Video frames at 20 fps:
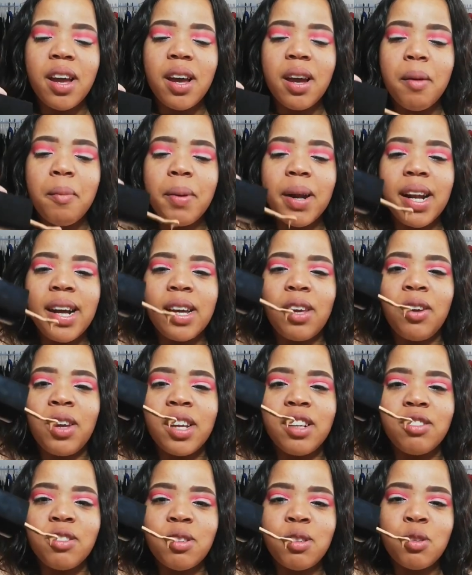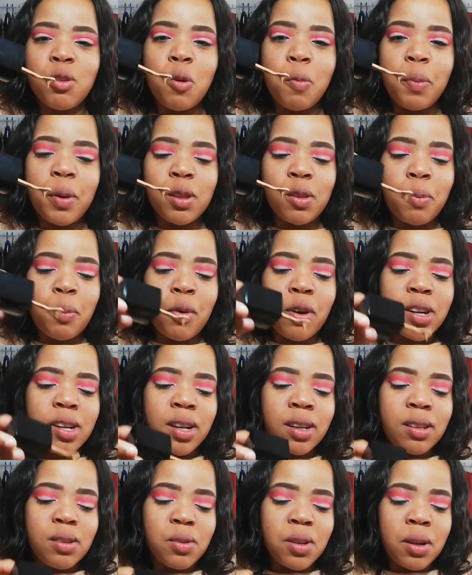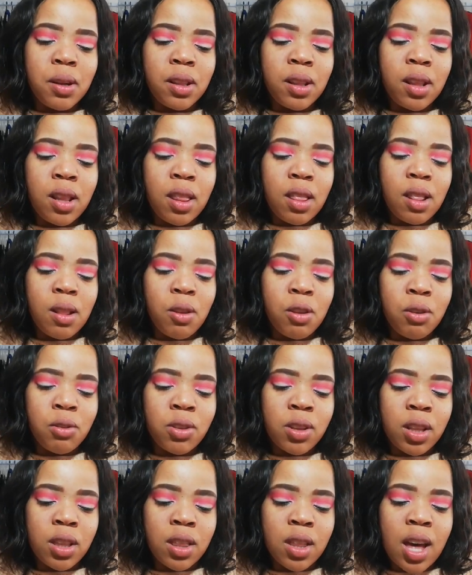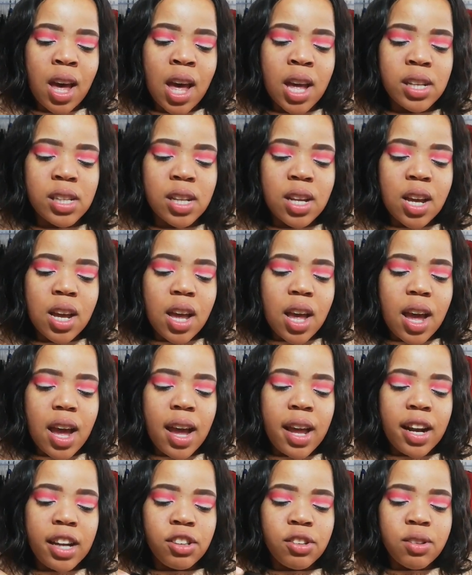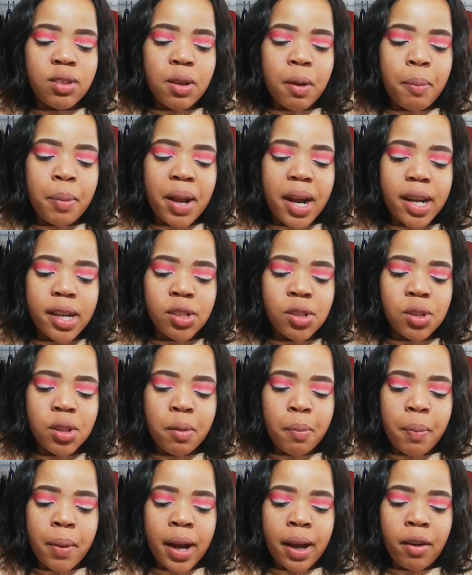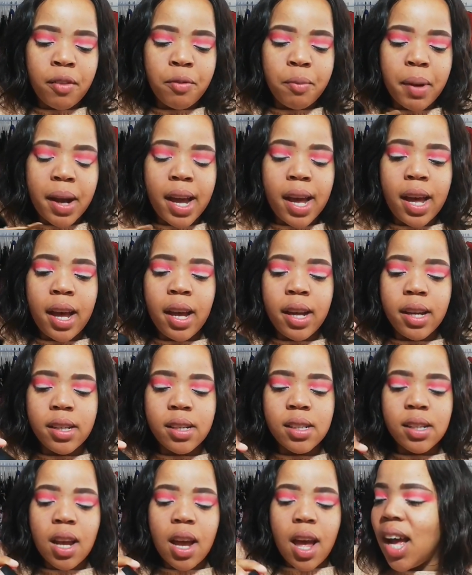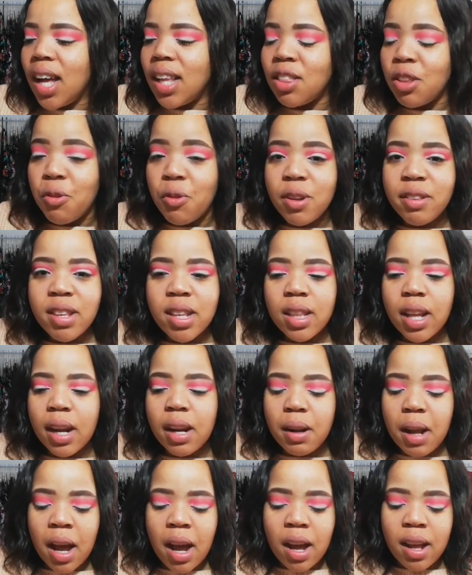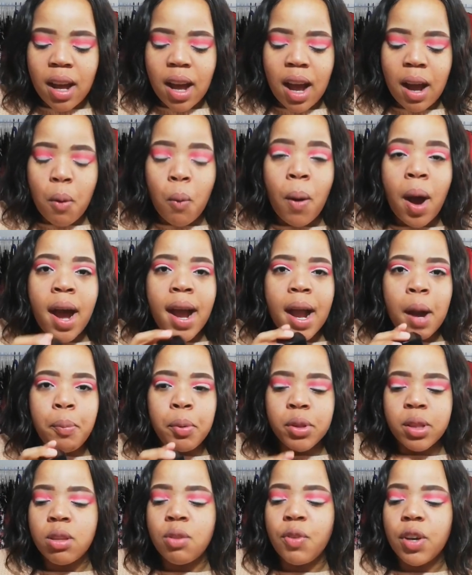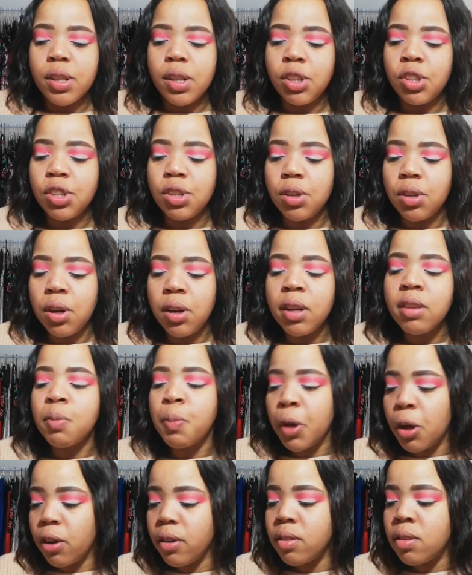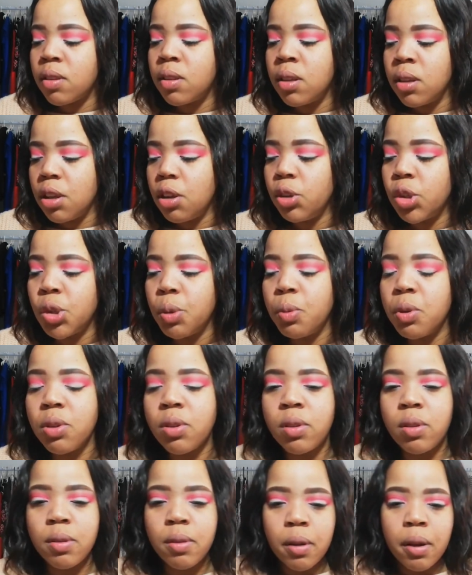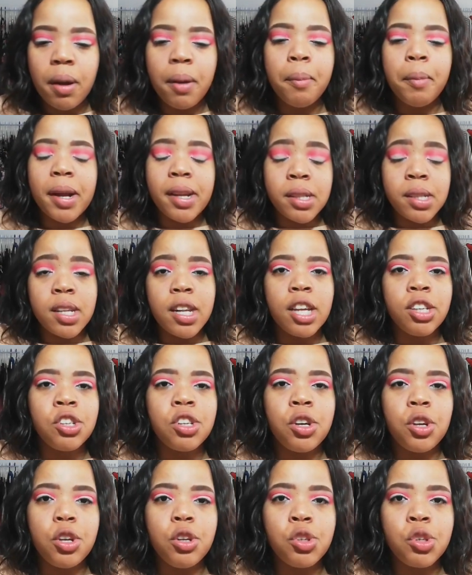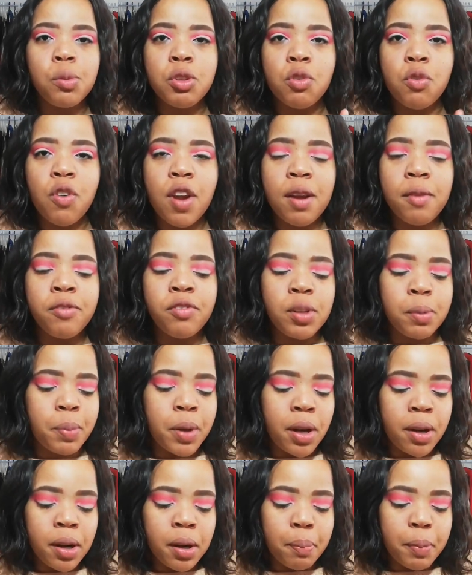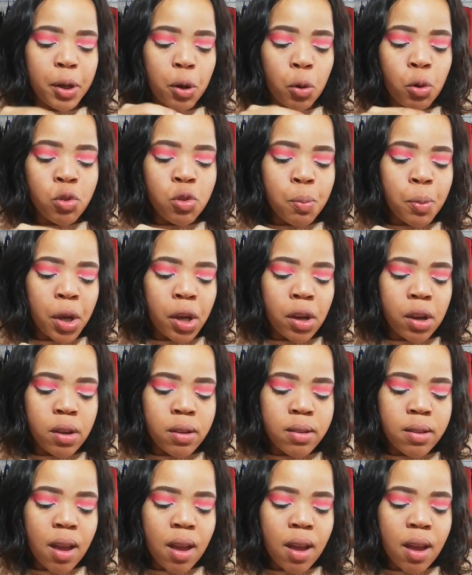but like you can just scoop up the product and using that. And I just apply it to the back of my hand. The reason that why I bought this foundation is because the YouTubers, international YouTubers, raved about it, but also because